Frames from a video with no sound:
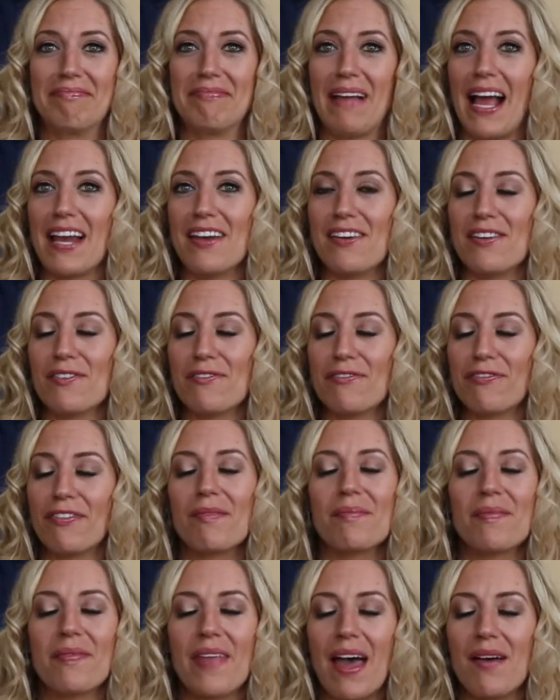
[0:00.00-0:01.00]
I knew
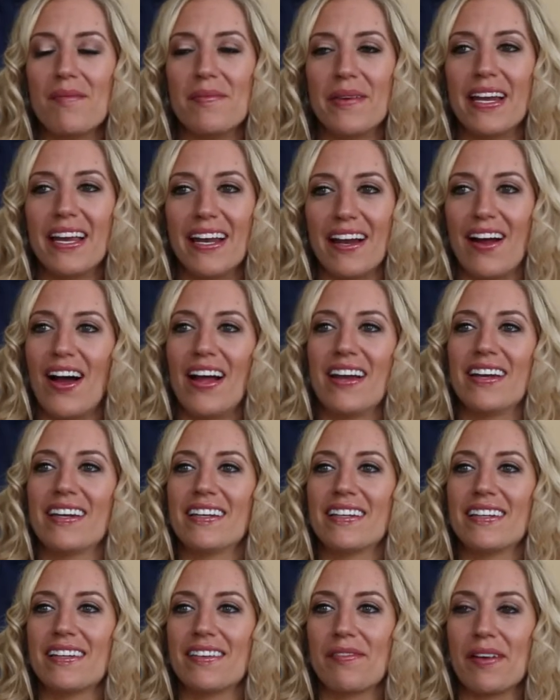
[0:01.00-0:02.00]
from that minute on
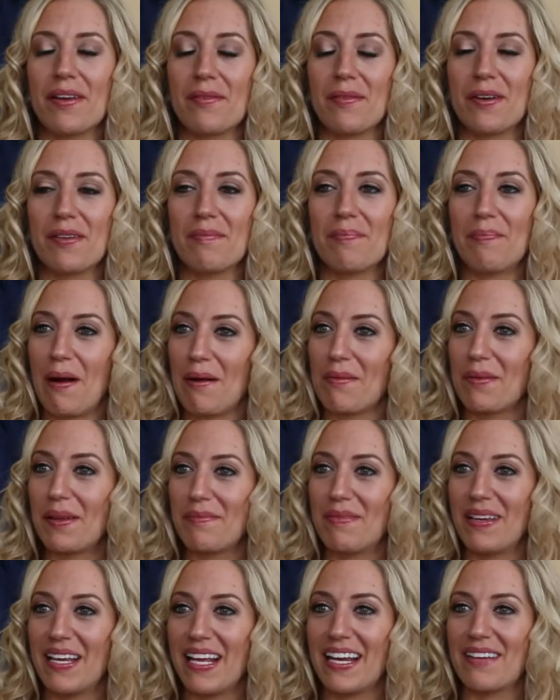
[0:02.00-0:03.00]
we would probably
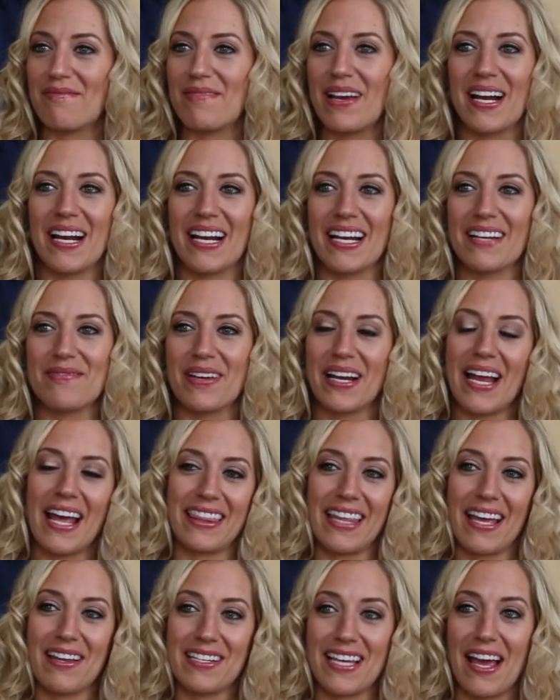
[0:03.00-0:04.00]
be getting married, but
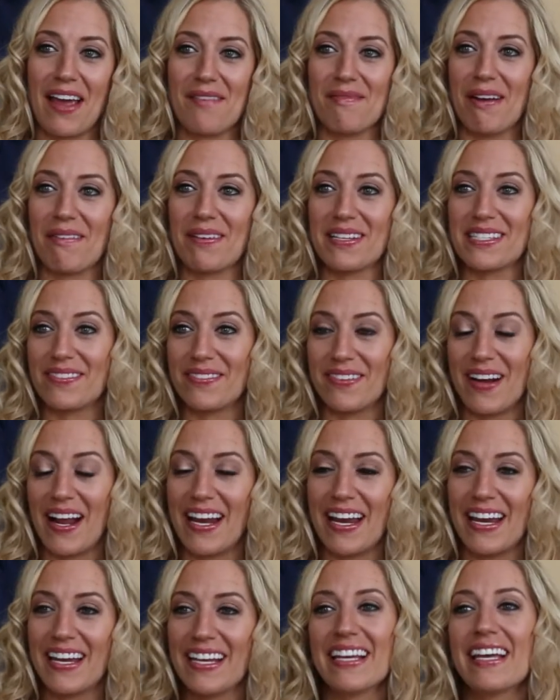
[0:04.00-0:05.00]
at that time I wasn't
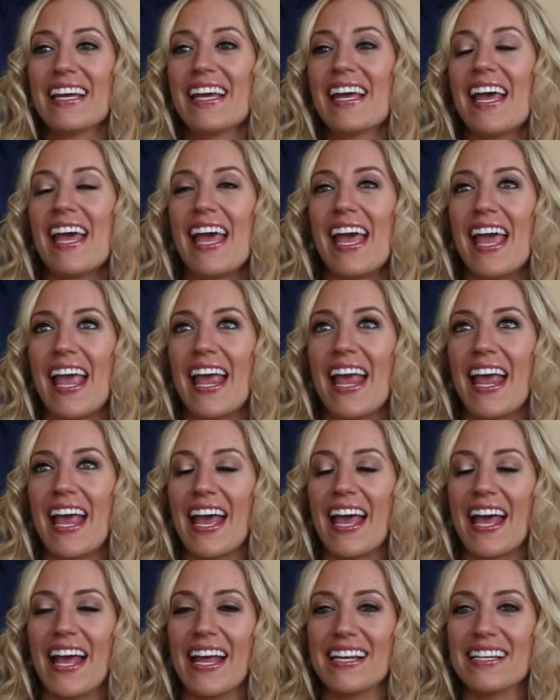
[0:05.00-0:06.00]
ready.
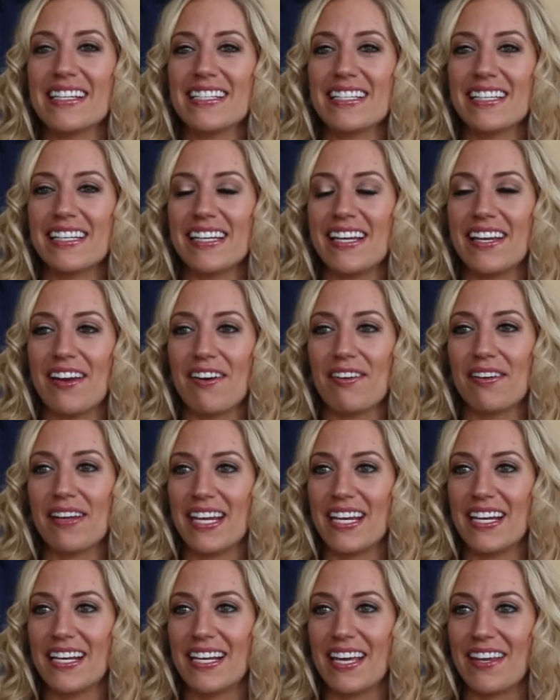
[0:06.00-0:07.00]
And, you know,
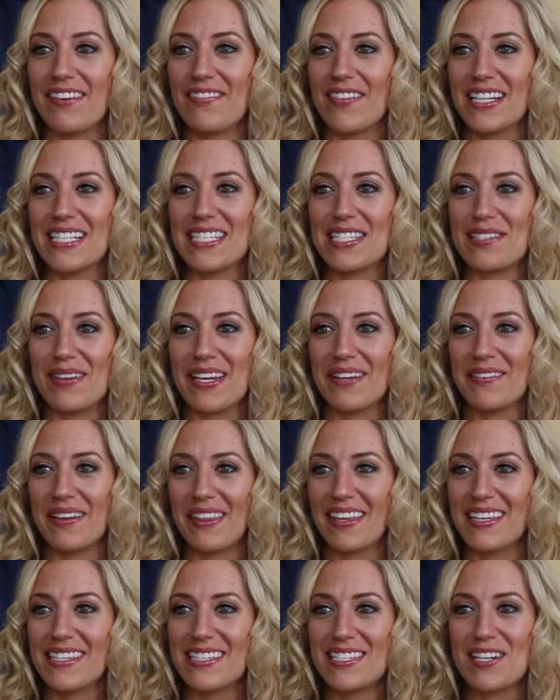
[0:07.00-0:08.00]
he convinced me
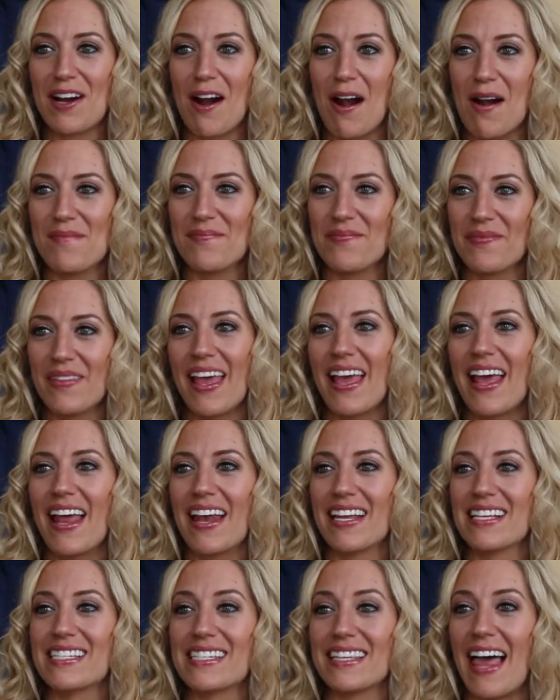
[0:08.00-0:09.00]
with his charm
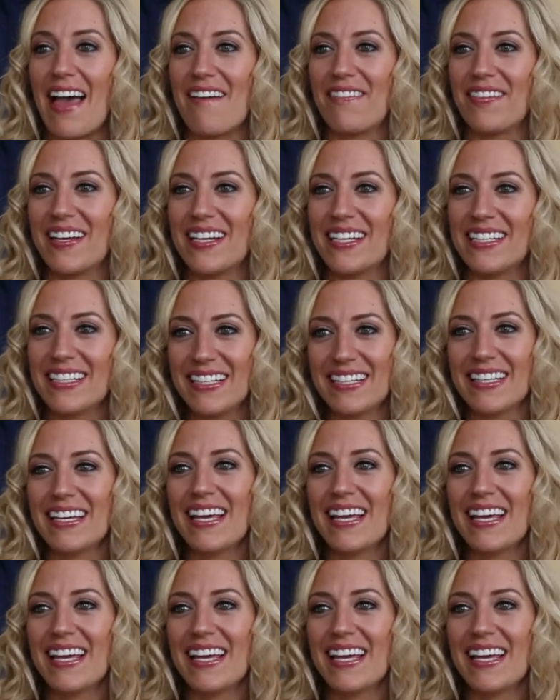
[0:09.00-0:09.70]
and his laughing.